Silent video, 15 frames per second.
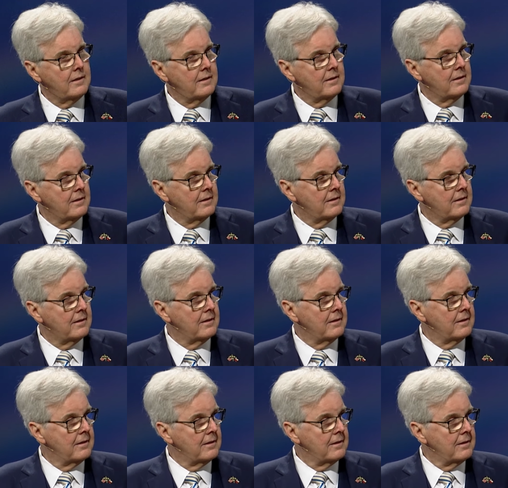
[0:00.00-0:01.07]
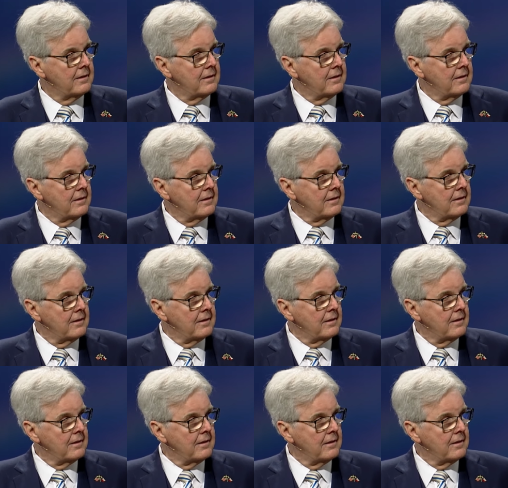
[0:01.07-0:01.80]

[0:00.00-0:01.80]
(silence)